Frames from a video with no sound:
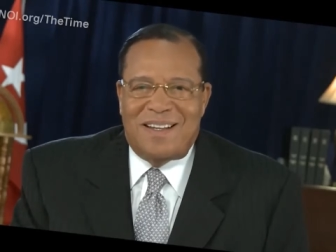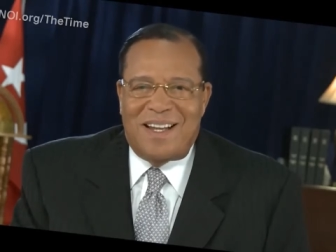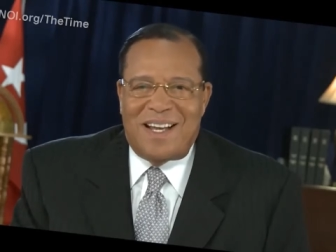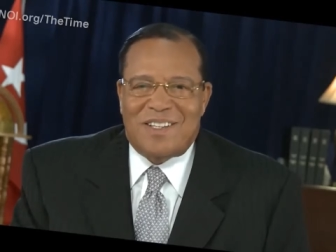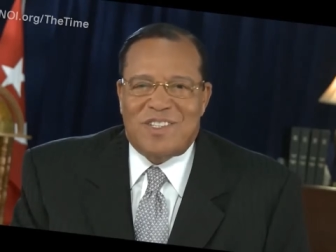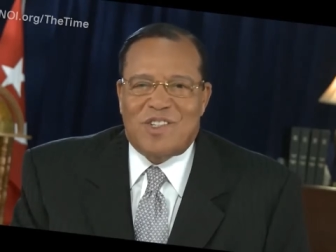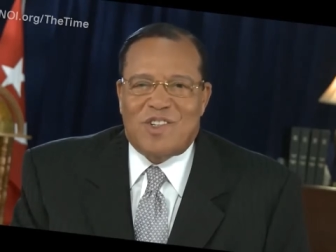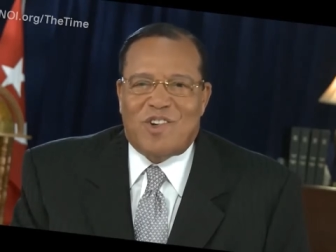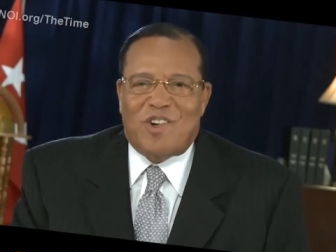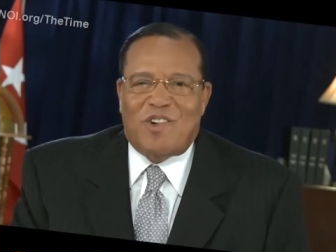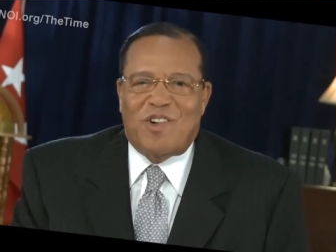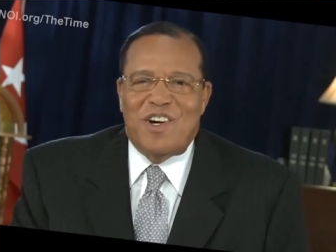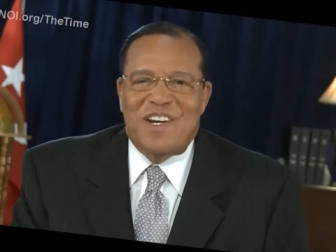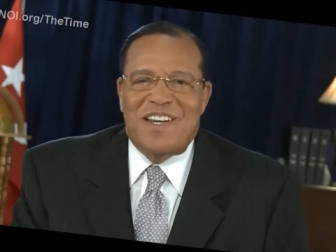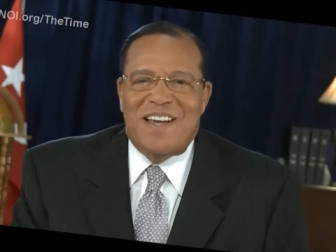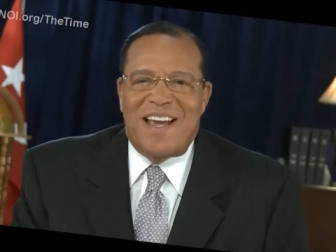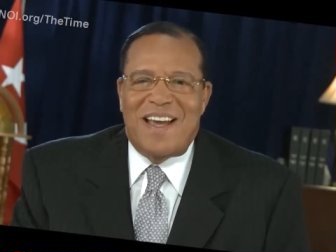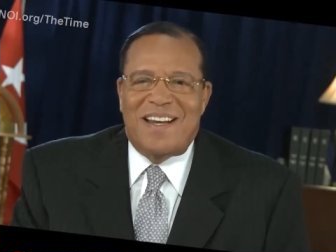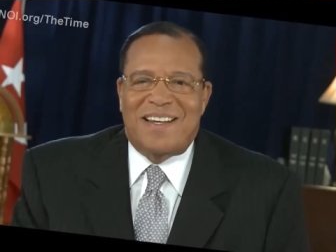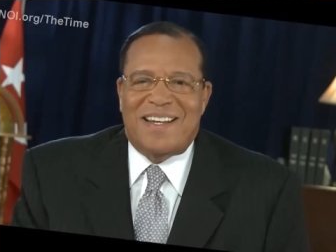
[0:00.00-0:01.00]
Let's
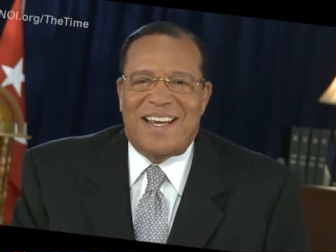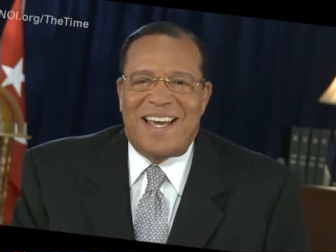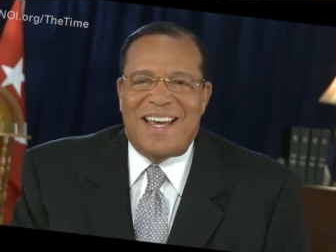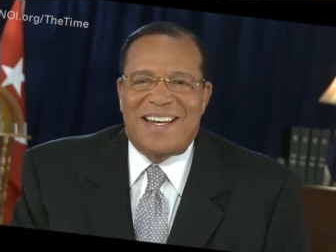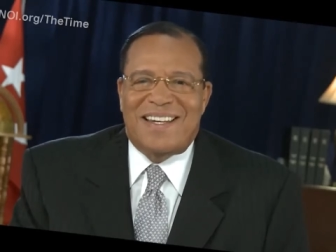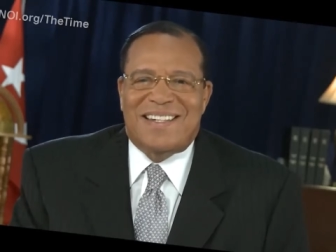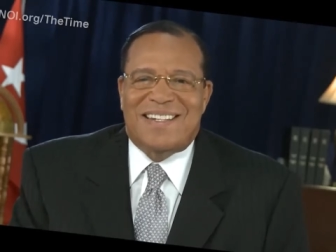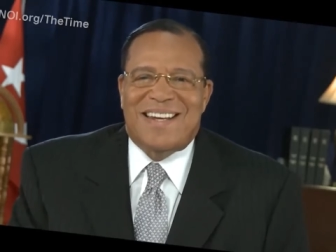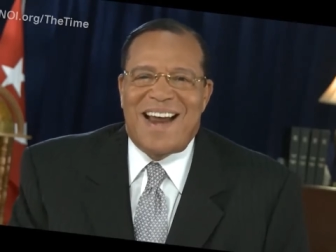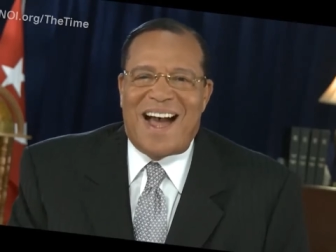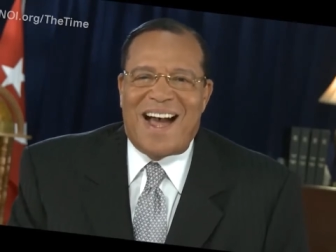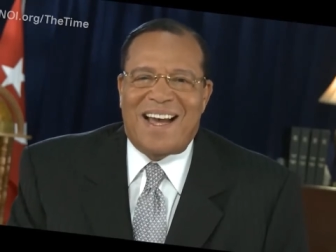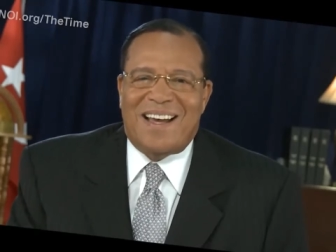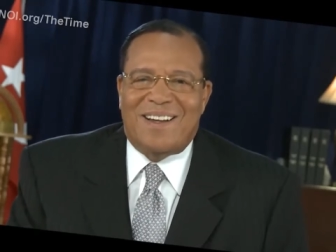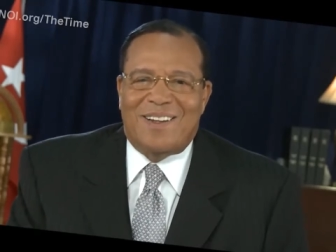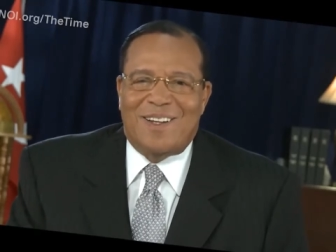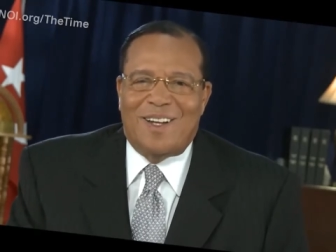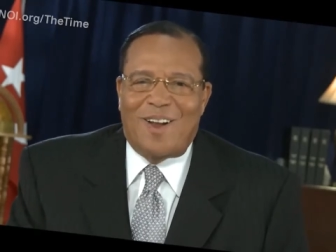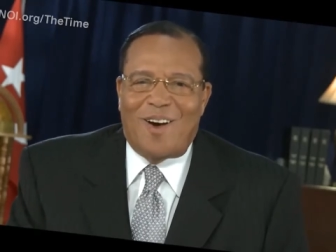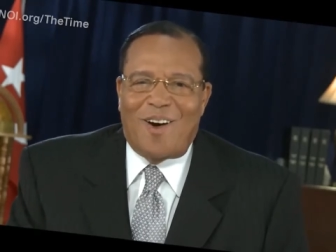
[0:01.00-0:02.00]
create a
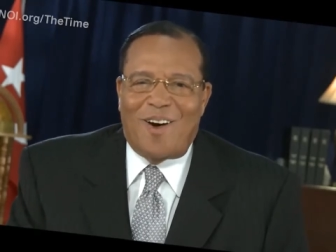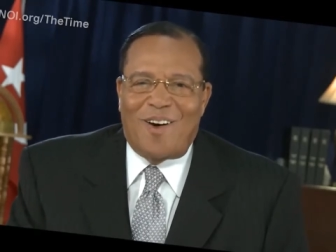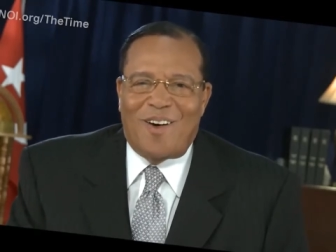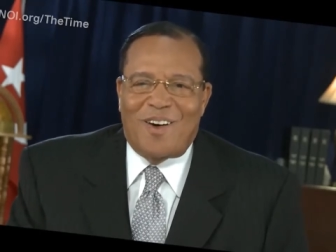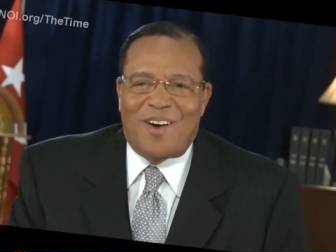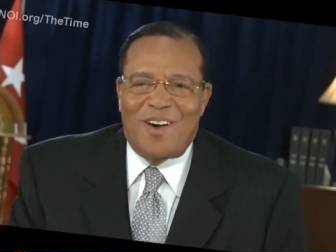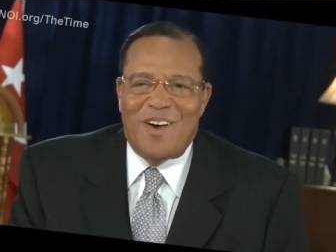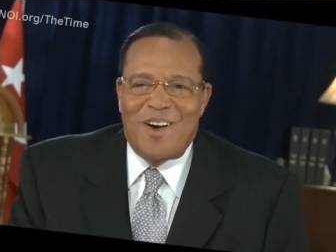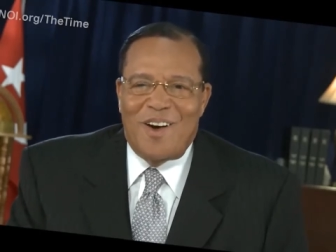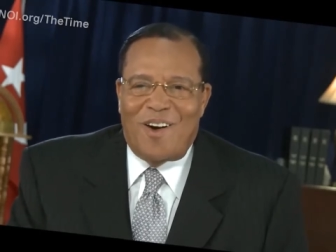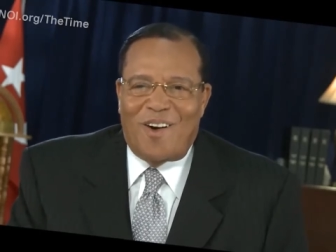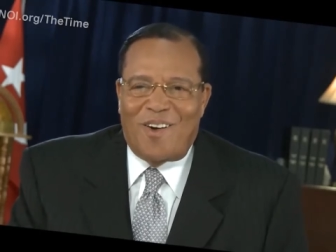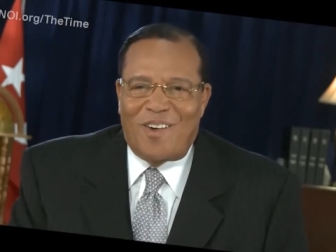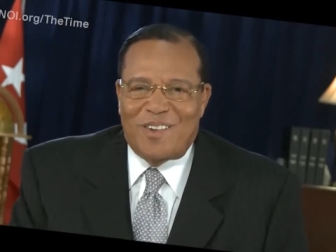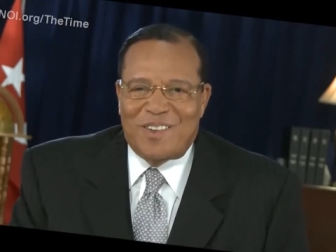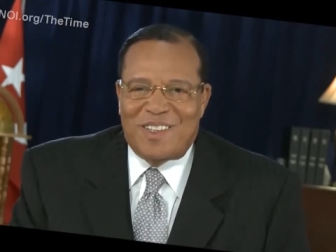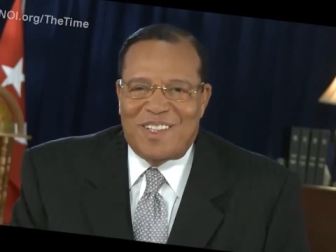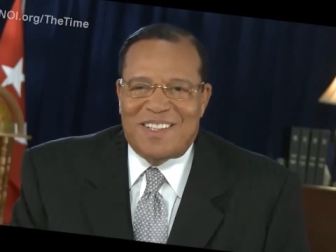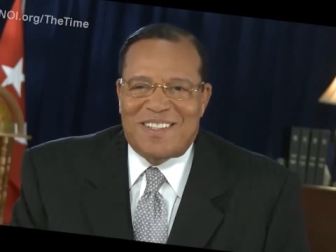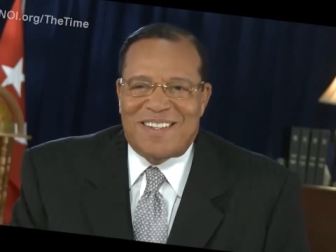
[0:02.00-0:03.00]
dialogue
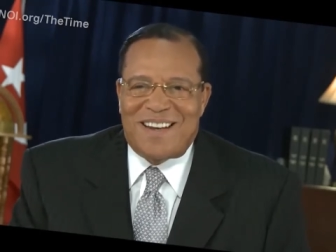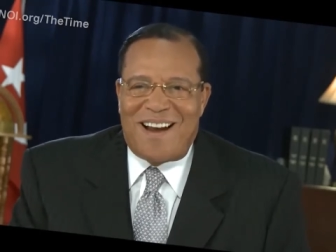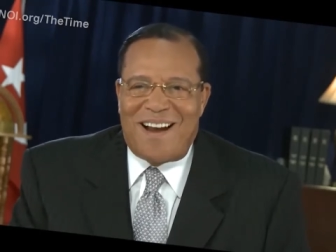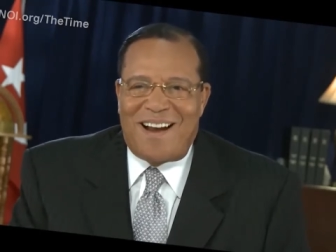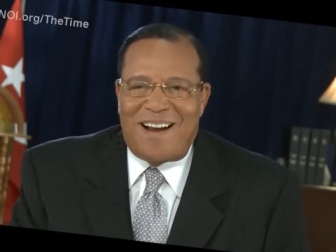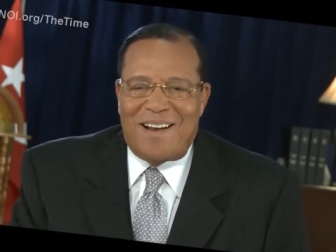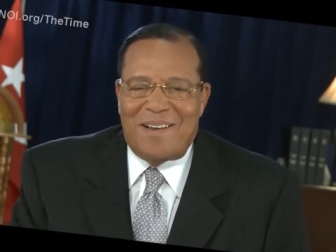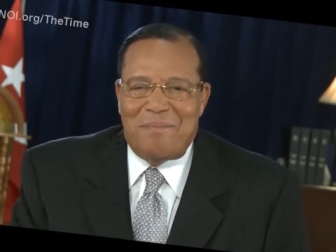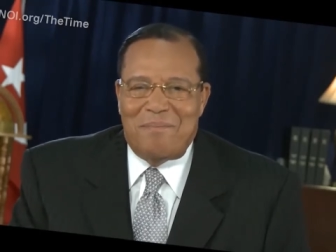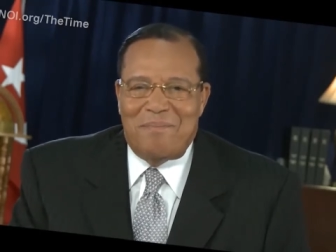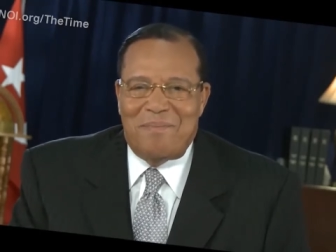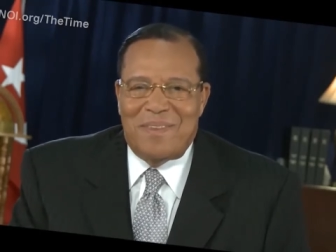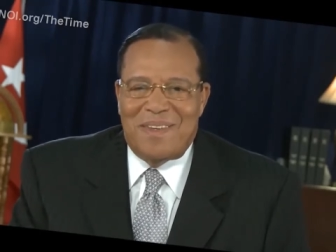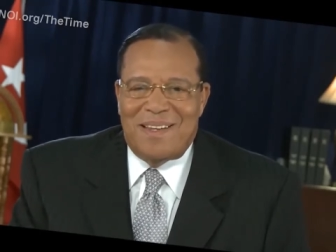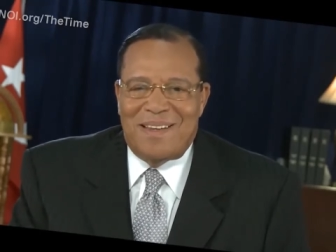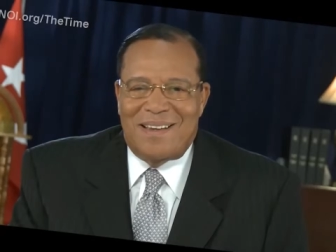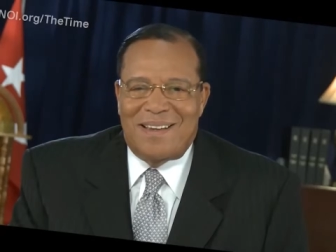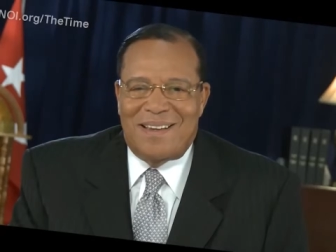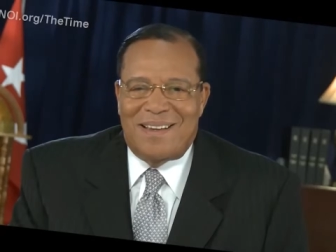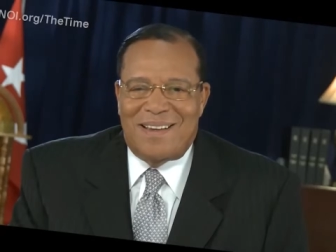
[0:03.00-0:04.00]
on the time
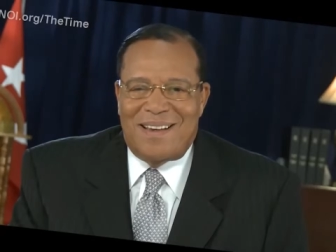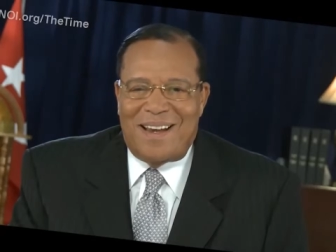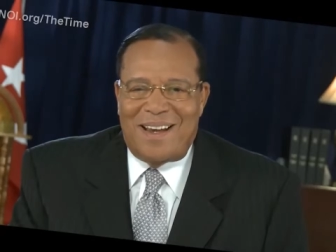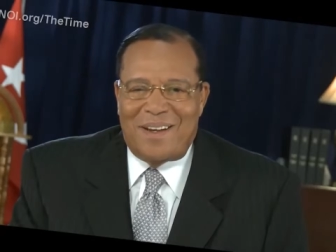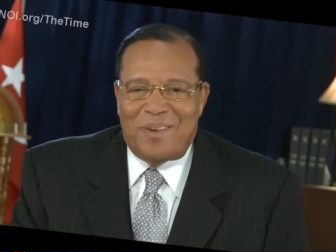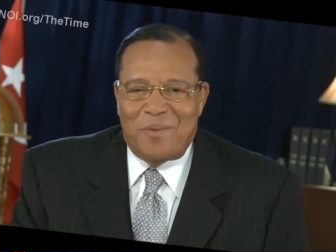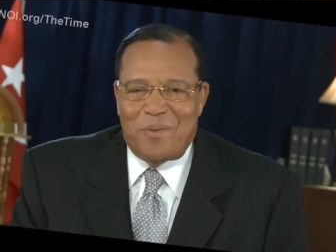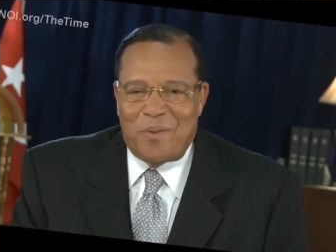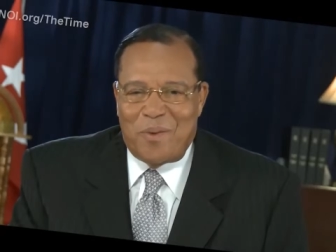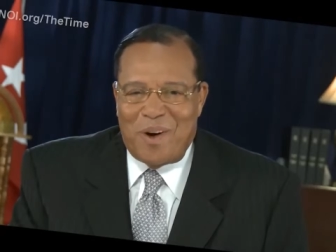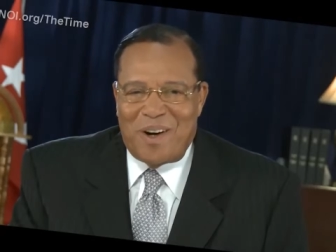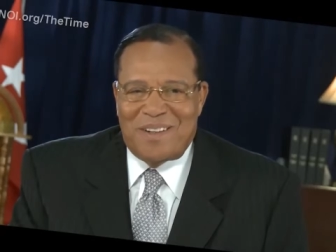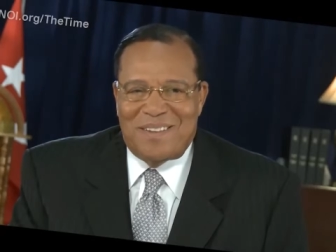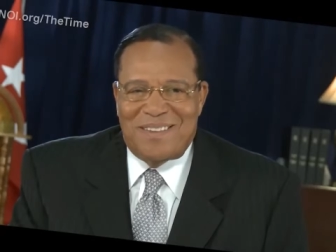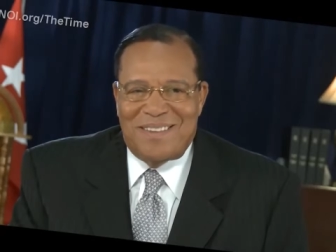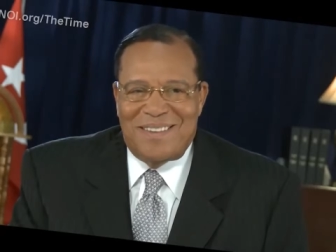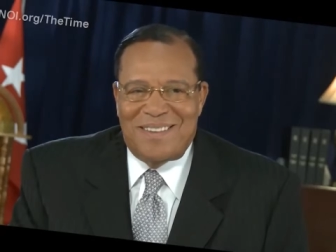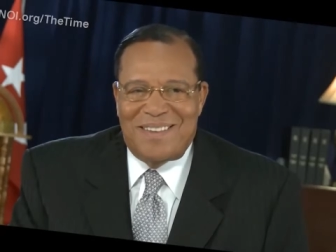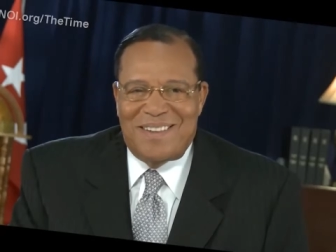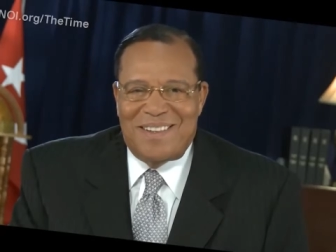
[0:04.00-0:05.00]
and
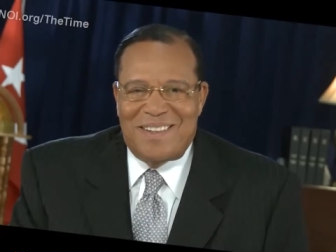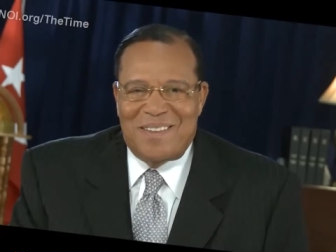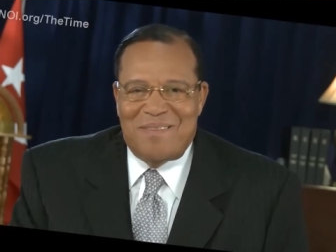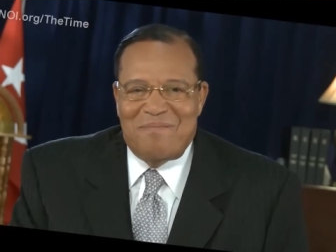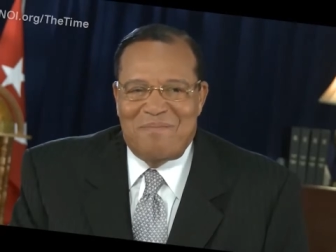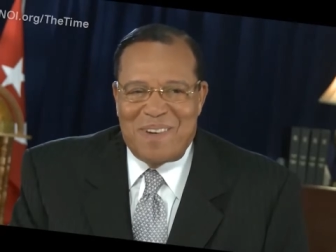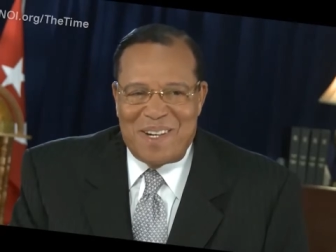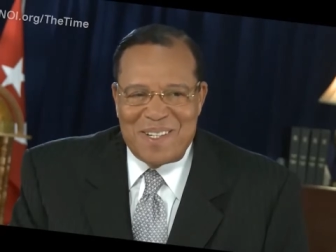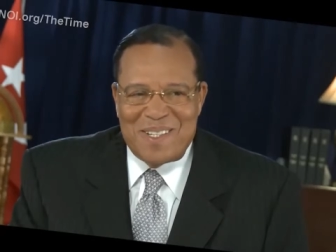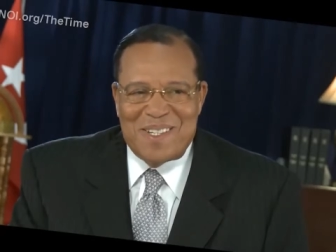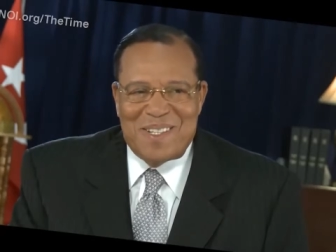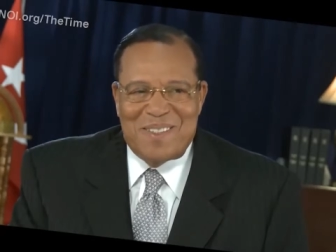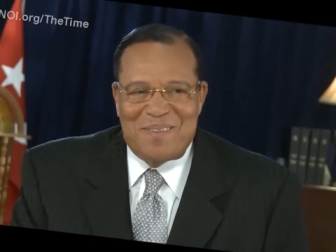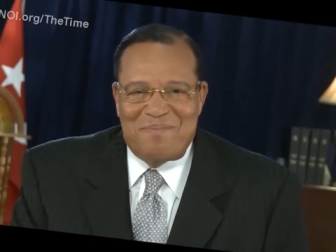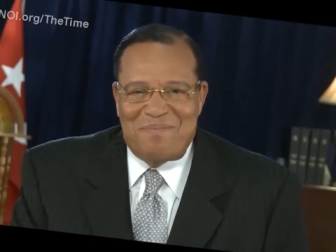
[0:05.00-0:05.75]
what must